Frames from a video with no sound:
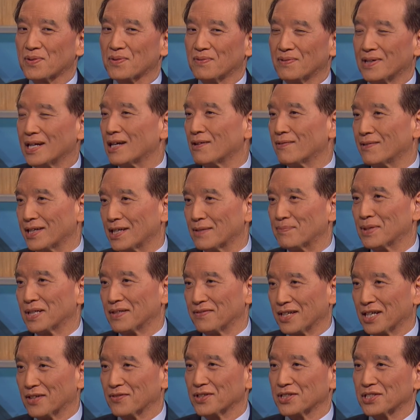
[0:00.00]
way, way above
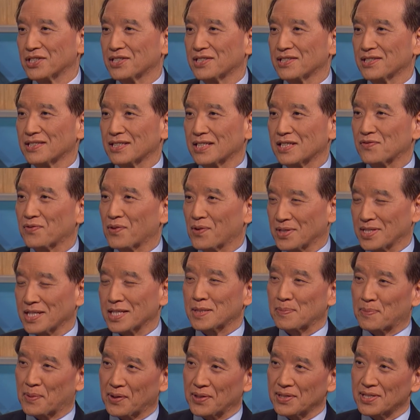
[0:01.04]
average as far as
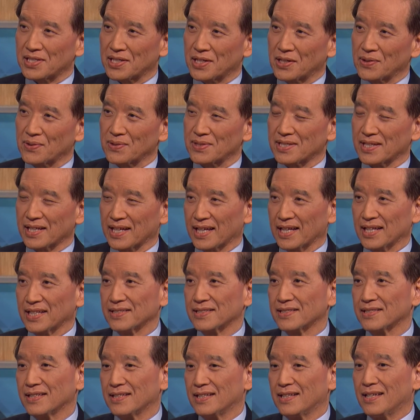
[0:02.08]
experience goes,
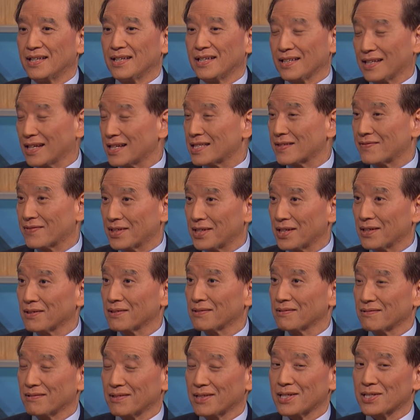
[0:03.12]
and yes, I've done
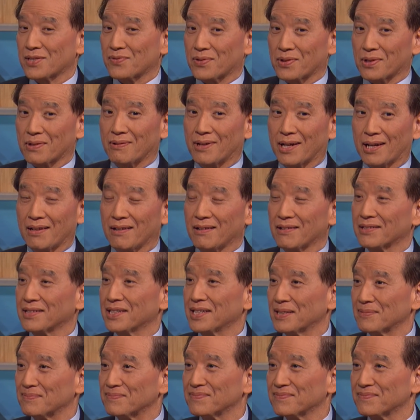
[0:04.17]
these for quite a long time.